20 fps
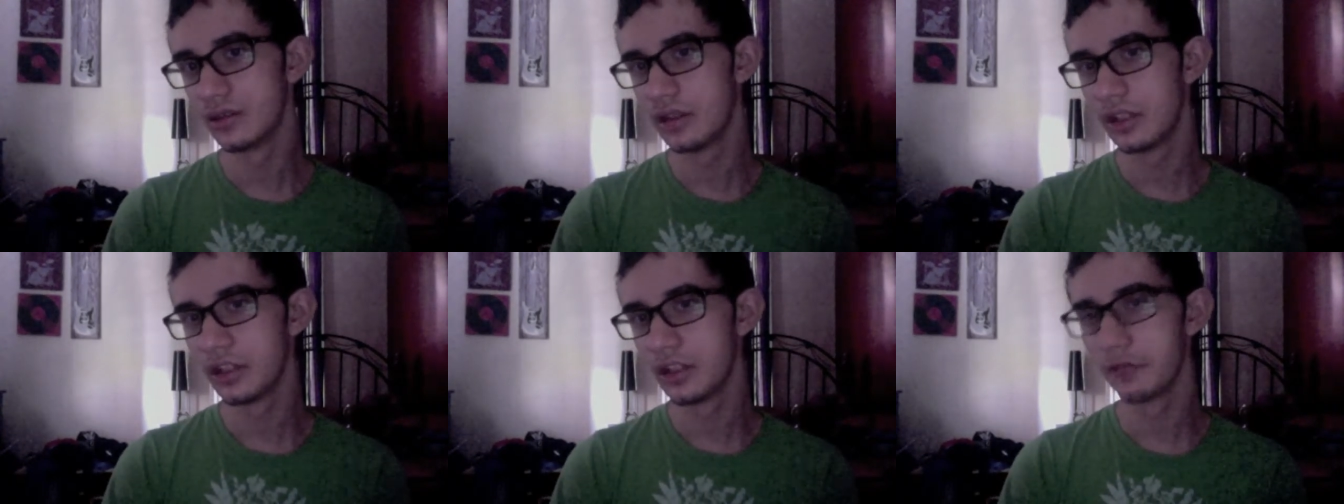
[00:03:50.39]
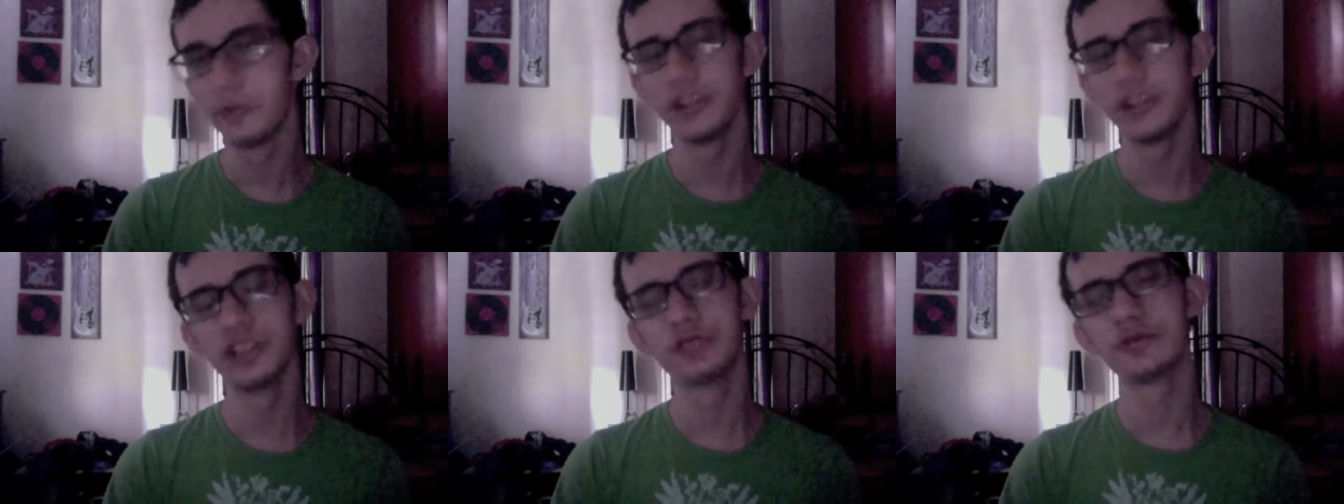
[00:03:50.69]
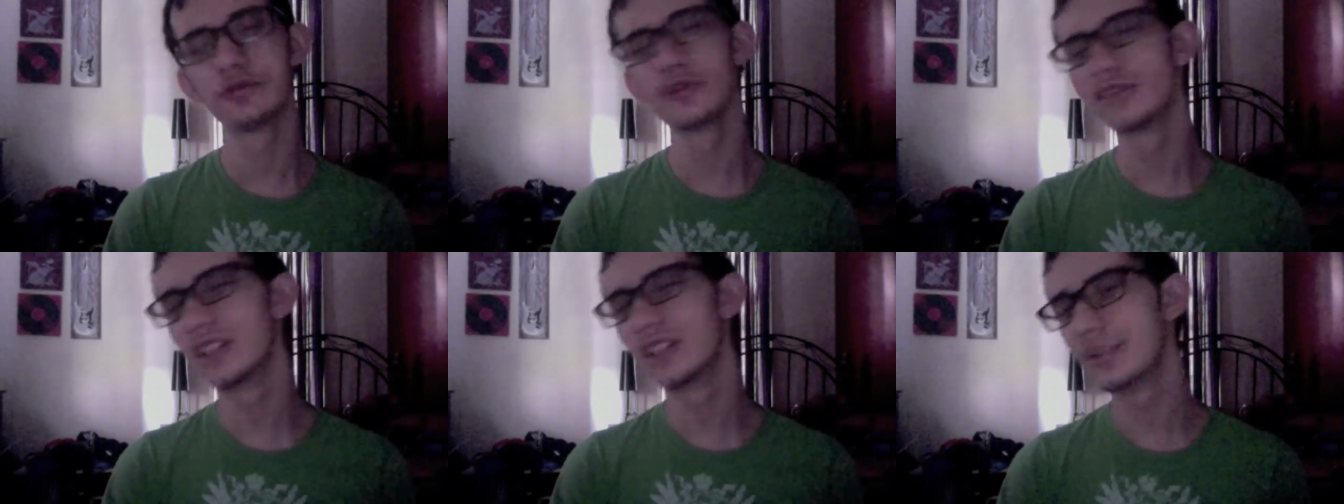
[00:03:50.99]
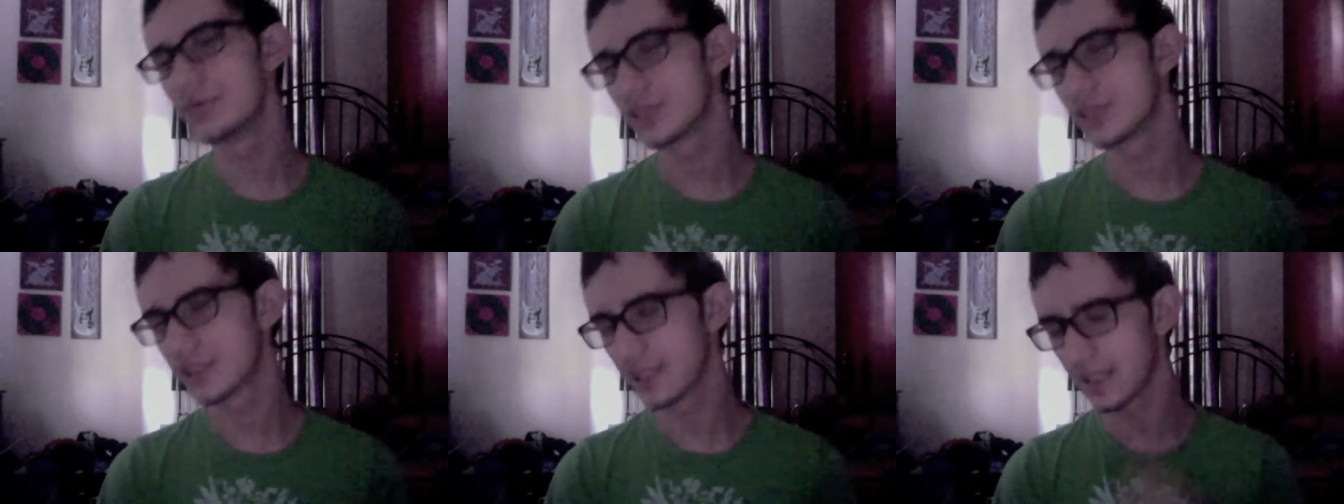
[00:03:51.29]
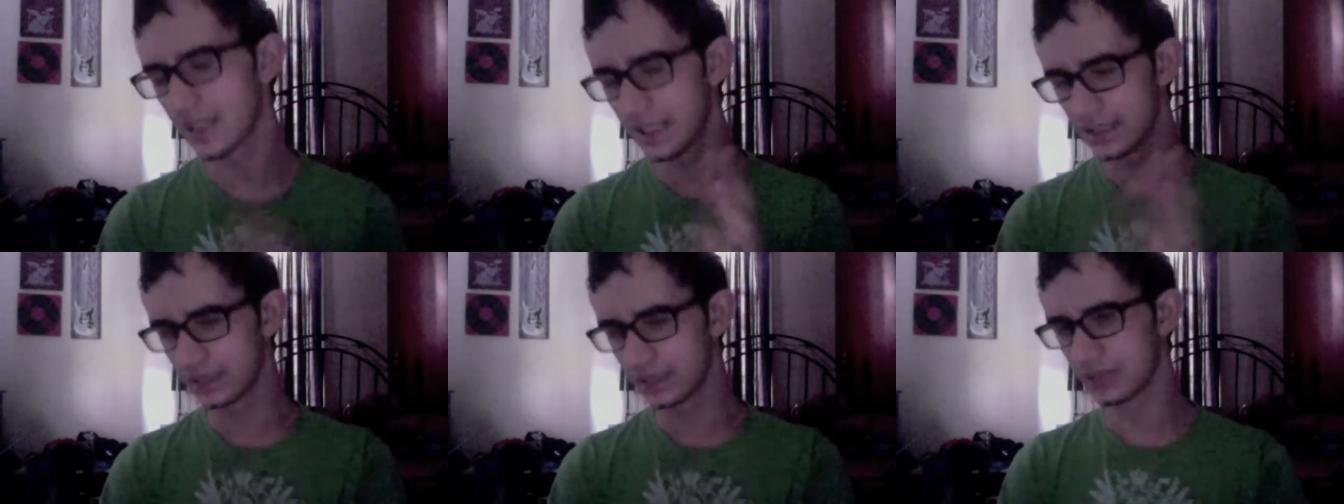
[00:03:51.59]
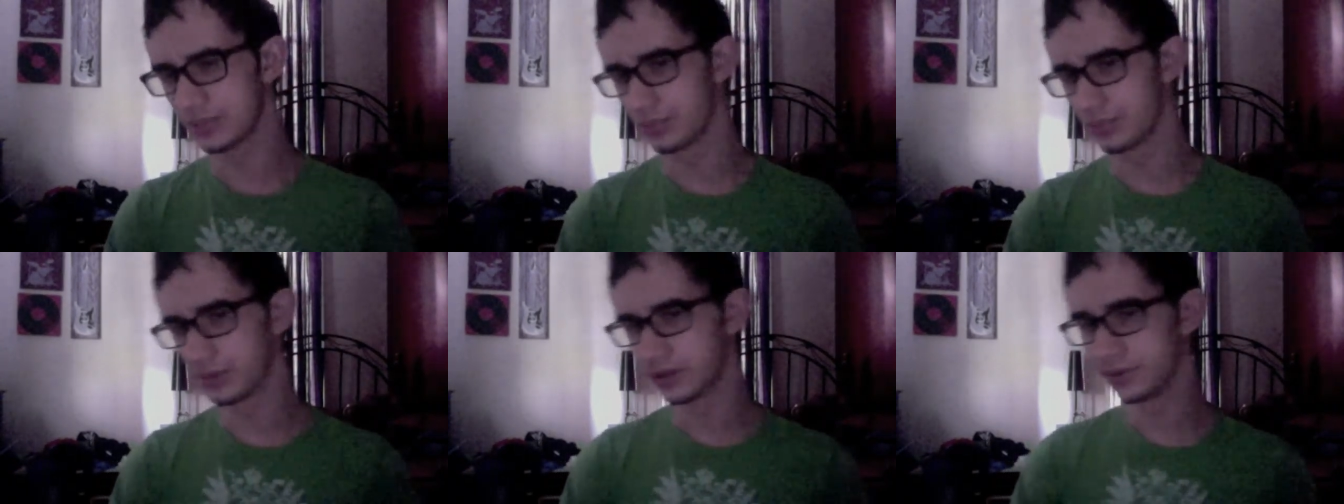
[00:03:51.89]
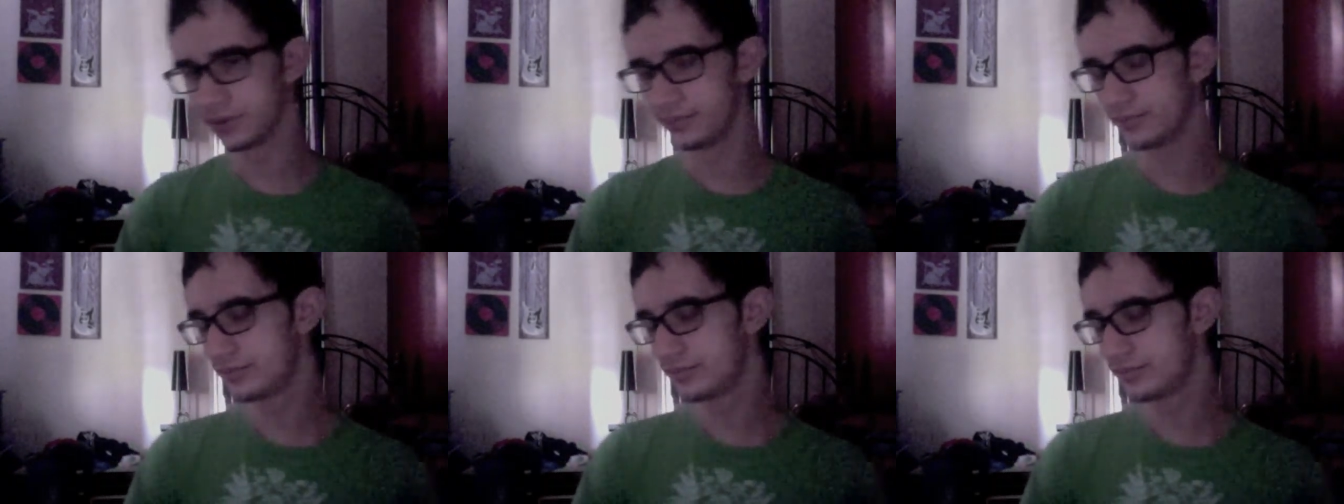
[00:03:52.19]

And his real name's not Ansem, but